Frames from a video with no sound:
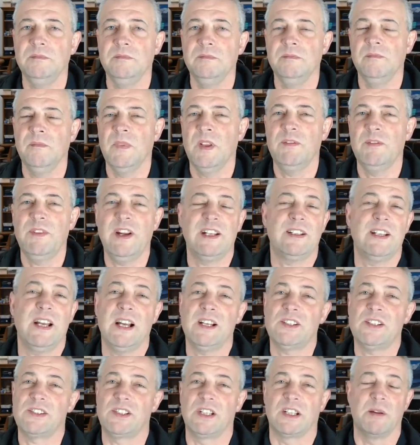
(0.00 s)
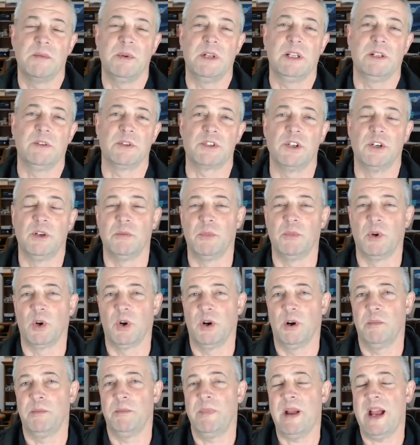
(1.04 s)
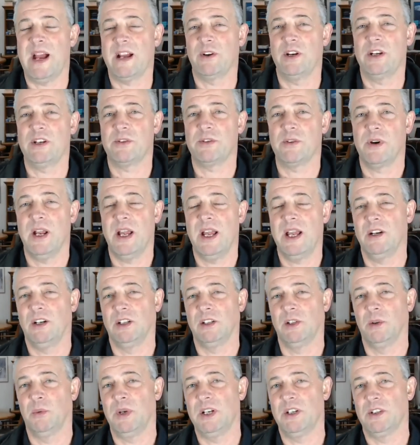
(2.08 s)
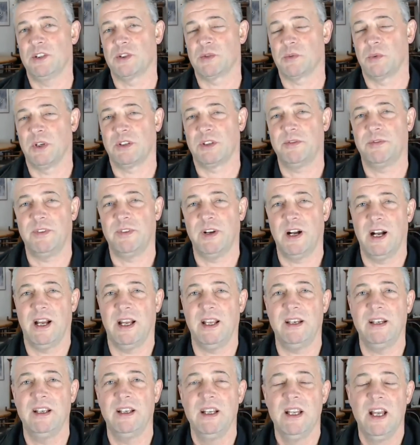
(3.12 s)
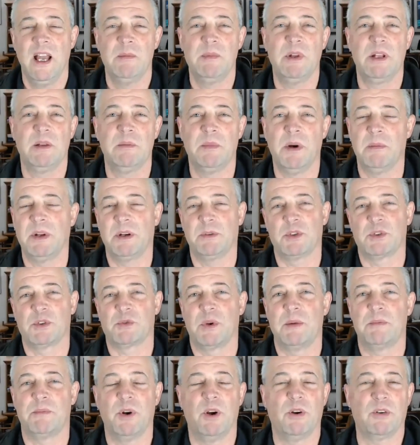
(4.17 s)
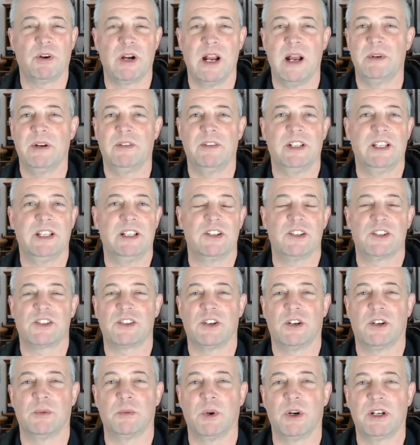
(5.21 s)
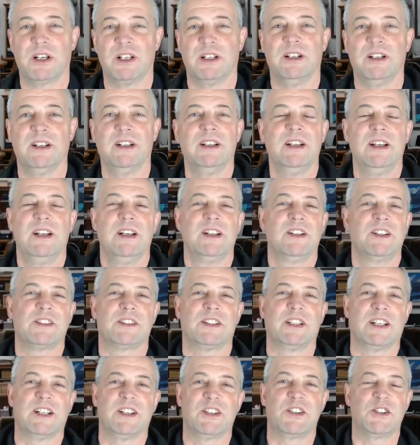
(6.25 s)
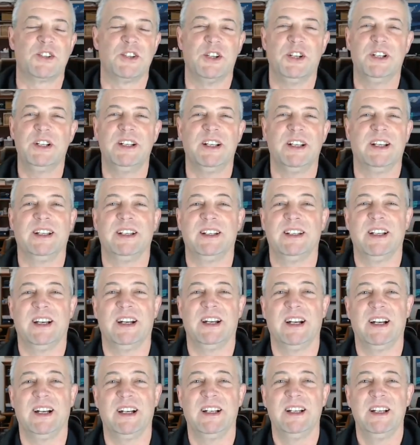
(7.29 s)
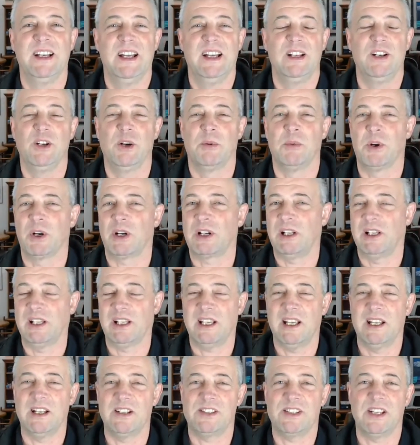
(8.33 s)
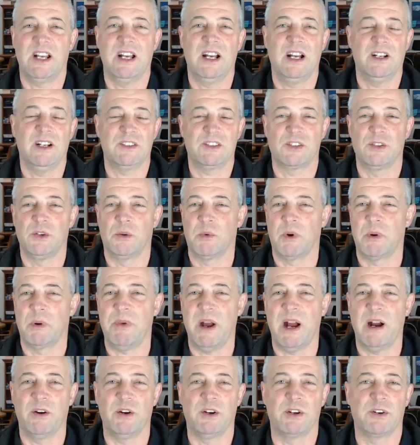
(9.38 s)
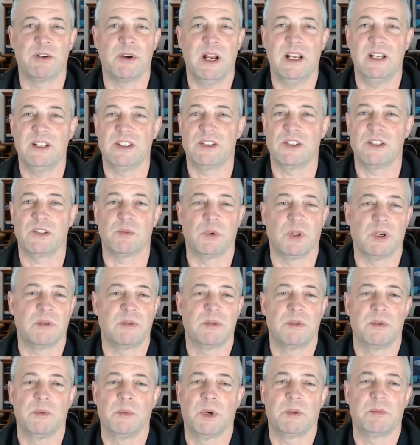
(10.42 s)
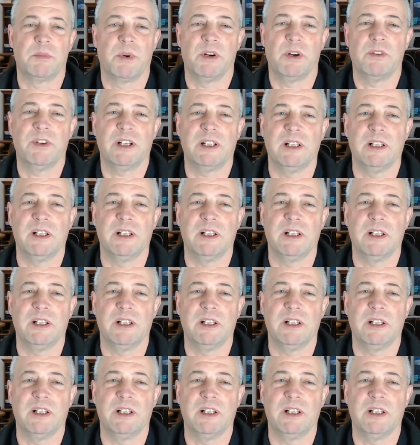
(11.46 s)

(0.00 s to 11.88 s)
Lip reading: Fantastic. I mean, there's no more battery drain. All the windows worked fine. I mean, the moment it was reprogrammed, everything just started working just like it should. And no more clicking sounds, no more power drains. Just worked perfectly.